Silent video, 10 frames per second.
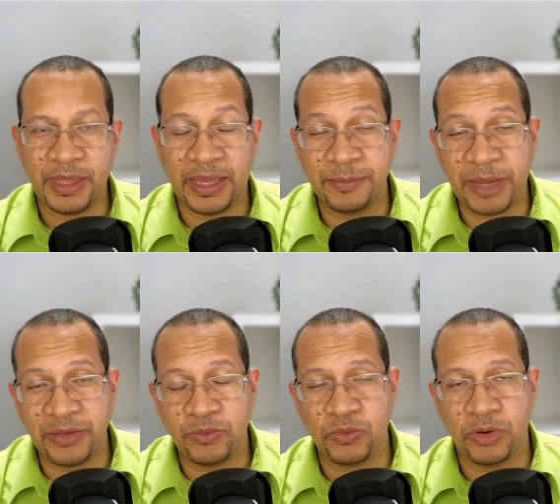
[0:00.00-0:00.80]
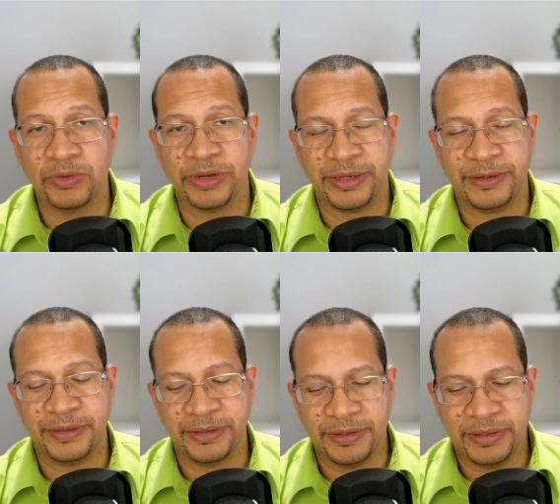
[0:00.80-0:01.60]
And my worry
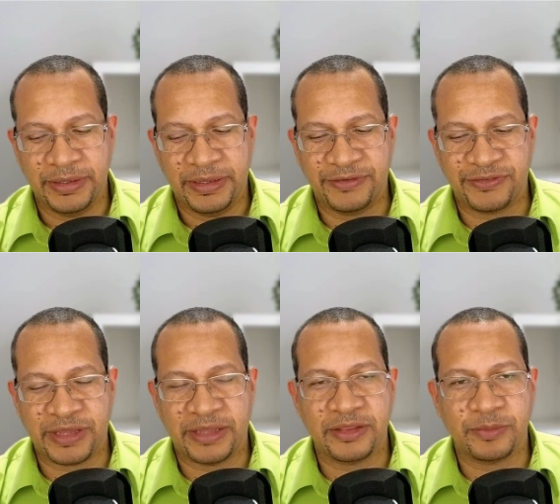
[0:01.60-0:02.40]
is that